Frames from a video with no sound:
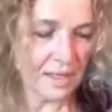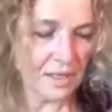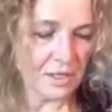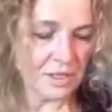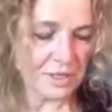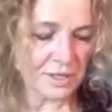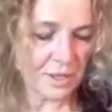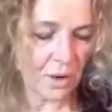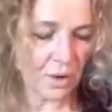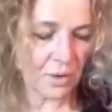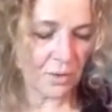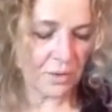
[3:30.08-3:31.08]

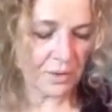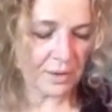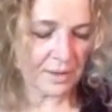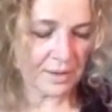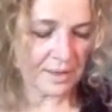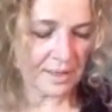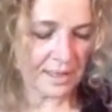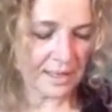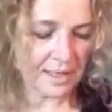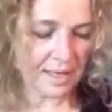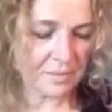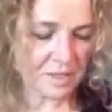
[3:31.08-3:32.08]
So
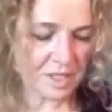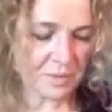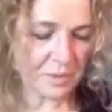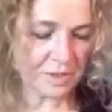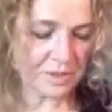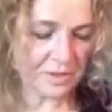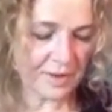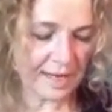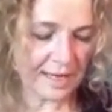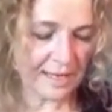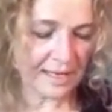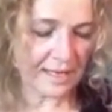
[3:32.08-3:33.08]
I'm just
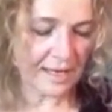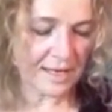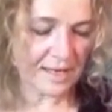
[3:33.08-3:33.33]
wondering,